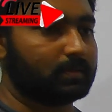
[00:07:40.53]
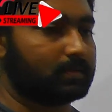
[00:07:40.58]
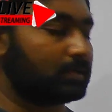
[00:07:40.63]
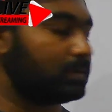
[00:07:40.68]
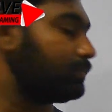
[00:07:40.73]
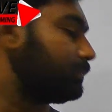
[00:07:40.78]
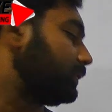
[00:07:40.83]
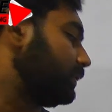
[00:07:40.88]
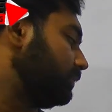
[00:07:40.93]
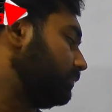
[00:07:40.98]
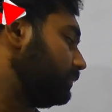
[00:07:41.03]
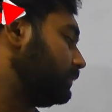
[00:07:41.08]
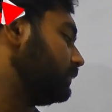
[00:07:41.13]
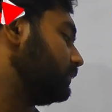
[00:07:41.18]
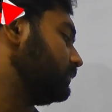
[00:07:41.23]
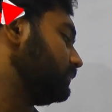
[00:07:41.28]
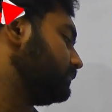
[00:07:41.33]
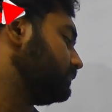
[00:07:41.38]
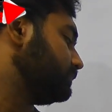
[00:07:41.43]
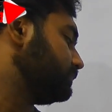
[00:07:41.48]
some
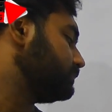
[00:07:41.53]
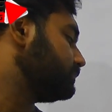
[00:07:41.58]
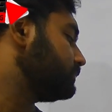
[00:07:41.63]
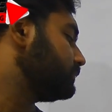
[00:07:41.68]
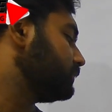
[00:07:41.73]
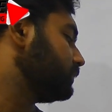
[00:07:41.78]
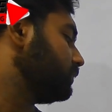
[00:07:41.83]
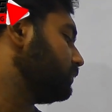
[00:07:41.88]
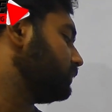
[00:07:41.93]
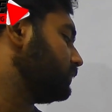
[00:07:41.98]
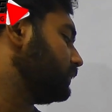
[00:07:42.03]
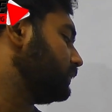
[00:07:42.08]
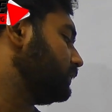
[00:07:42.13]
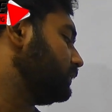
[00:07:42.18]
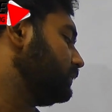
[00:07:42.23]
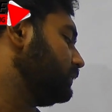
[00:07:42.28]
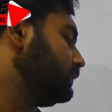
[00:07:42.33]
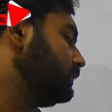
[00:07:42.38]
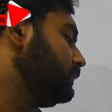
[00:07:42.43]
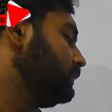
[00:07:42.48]
chemical.
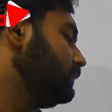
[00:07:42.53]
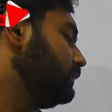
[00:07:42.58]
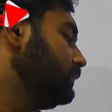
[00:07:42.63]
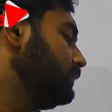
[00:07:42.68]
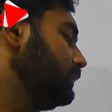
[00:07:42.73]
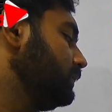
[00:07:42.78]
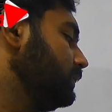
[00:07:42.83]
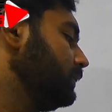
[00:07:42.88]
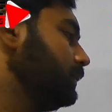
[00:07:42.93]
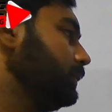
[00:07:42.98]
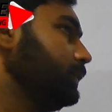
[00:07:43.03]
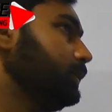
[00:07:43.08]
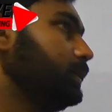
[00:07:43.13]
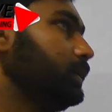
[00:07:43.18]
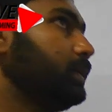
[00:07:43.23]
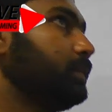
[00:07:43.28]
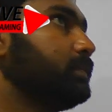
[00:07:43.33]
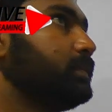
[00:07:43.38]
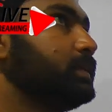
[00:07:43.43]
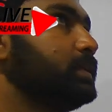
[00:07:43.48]
Okay.
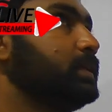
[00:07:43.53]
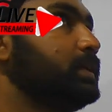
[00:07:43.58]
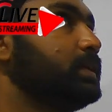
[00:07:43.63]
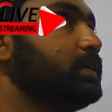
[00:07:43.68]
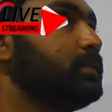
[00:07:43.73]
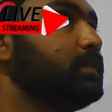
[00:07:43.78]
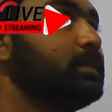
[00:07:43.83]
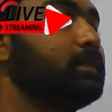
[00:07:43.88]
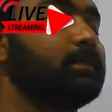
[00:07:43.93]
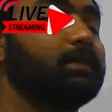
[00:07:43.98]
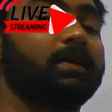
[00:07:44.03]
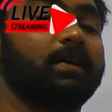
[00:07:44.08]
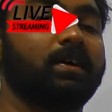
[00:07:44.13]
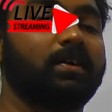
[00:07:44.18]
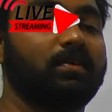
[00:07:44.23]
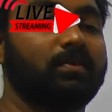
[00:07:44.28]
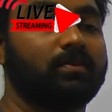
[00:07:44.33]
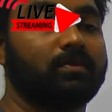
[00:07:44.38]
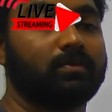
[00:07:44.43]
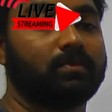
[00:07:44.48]
After that one, we
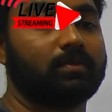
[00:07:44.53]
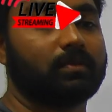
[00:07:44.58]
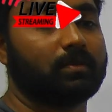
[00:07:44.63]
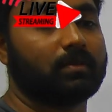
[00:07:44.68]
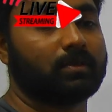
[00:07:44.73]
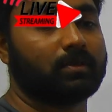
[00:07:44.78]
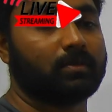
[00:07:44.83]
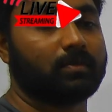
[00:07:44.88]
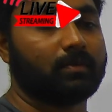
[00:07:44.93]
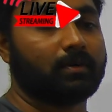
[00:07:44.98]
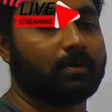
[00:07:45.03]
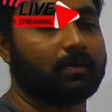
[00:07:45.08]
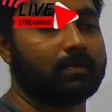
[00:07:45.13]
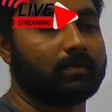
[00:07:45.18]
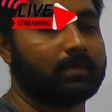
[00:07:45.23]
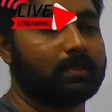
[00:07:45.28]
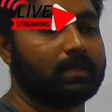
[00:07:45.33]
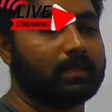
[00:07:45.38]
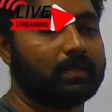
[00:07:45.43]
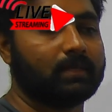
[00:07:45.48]
have to talk
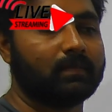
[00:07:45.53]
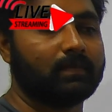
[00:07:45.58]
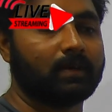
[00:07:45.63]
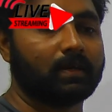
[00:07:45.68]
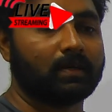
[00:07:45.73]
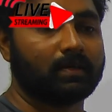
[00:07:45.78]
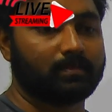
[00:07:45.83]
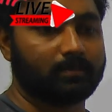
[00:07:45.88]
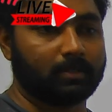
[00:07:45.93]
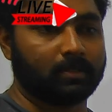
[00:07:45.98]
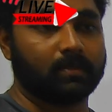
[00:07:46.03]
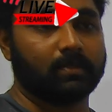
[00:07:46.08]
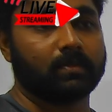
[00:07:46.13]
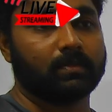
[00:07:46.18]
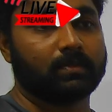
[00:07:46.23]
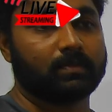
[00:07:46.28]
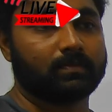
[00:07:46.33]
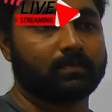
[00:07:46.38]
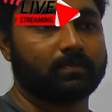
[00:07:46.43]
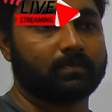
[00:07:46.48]
about the environment,
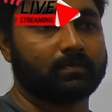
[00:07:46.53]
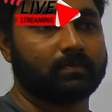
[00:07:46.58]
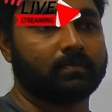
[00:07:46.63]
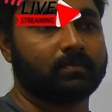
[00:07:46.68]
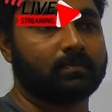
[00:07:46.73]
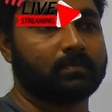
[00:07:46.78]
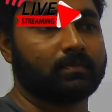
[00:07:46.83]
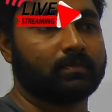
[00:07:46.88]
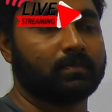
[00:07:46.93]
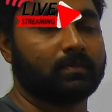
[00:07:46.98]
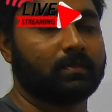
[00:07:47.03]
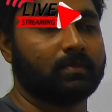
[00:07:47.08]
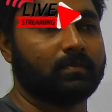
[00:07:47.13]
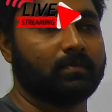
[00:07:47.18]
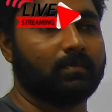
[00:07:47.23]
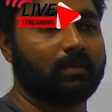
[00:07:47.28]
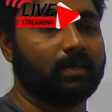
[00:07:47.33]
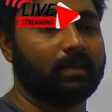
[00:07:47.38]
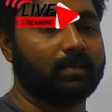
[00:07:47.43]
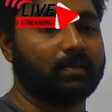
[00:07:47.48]

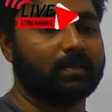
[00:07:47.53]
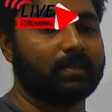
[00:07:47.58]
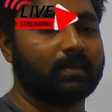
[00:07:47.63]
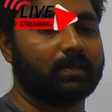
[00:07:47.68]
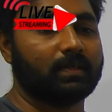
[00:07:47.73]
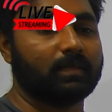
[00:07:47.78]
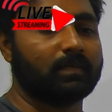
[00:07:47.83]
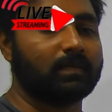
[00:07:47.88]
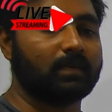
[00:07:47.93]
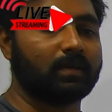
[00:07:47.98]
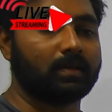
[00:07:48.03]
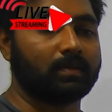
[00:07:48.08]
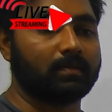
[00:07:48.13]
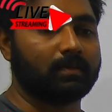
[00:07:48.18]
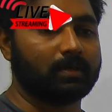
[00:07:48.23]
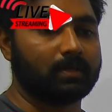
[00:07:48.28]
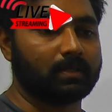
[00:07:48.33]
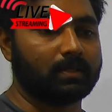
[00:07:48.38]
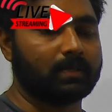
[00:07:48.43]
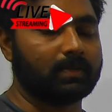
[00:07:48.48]
basic
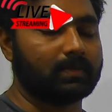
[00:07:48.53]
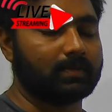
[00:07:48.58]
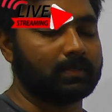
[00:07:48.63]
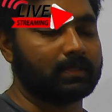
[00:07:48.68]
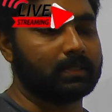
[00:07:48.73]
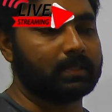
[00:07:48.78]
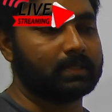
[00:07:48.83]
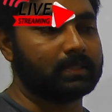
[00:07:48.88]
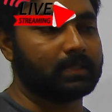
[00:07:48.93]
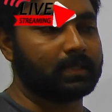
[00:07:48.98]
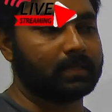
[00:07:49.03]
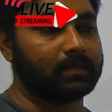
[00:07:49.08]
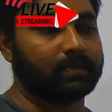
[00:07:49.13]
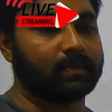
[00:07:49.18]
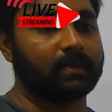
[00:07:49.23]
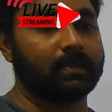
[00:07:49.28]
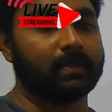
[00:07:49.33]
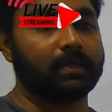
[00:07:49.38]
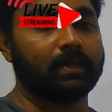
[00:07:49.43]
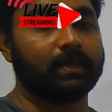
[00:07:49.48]
environmental knowledge,
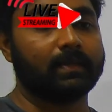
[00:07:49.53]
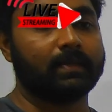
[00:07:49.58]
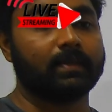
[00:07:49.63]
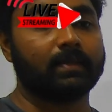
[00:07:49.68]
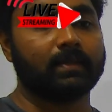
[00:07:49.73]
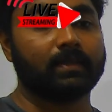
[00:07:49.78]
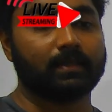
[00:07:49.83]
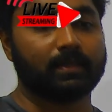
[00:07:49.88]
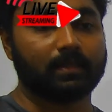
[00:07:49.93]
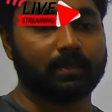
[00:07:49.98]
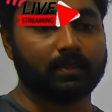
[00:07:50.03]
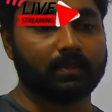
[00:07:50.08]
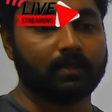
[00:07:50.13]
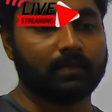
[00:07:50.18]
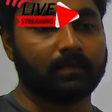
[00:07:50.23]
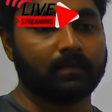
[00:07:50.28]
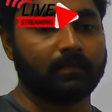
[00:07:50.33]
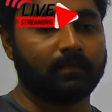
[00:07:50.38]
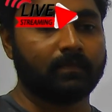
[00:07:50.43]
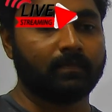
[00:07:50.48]
as the grade
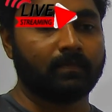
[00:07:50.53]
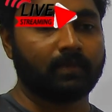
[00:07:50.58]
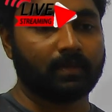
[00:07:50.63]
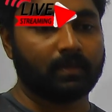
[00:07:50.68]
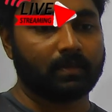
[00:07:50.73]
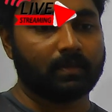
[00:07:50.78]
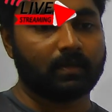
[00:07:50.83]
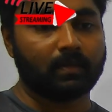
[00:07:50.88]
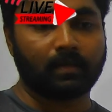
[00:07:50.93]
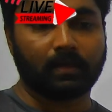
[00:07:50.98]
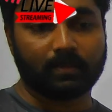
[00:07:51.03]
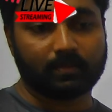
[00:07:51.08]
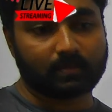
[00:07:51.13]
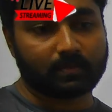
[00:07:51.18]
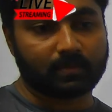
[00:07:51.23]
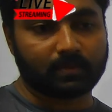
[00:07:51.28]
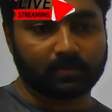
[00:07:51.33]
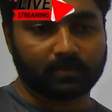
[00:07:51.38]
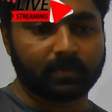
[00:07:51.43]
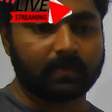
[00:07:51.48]
13
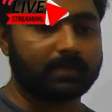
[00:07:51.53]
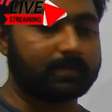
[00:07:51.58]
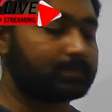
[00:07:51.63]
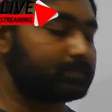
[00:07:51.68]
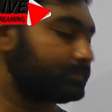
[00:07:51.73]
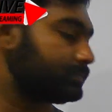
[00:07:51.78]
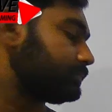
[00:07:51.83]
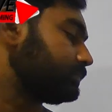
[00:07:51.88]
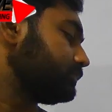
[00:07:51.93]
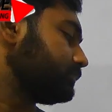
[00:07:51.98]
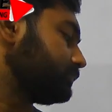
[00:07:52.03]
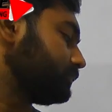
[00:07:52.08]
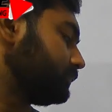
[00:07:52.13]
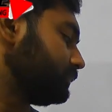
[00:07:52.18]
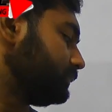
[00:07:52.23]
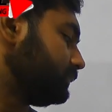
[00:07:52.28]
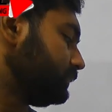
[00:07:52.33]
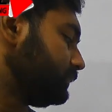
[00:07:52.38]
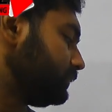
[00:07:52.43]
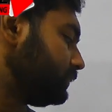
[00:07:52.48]
last lesson.
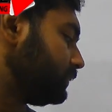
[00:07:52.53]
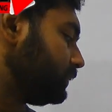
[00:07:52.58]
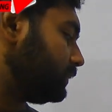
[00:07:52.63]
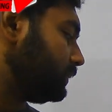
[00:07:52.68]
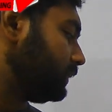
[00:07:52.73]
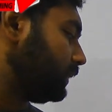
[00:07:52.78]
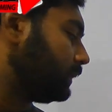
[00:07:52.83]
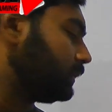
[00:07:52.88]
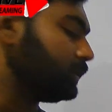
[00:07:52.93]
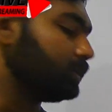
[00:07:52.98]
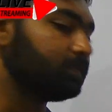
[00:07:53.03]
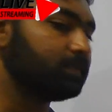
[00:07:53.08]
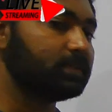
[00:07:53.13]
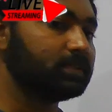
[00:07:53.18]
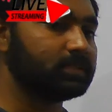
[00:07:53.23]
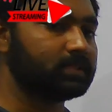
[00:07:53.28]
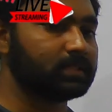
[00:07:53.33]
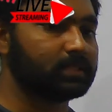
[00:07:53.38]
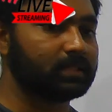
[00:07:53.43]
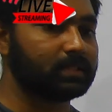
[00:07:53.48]
Under
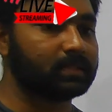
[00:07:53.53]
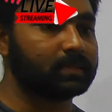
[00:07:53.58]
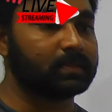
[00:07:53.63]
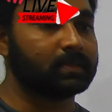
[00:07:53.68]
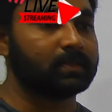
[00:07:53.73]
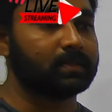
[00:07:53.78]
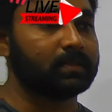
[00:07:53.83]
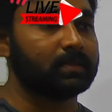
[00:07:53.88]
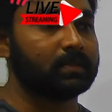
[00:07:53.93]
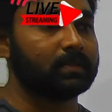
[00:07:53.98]
physics,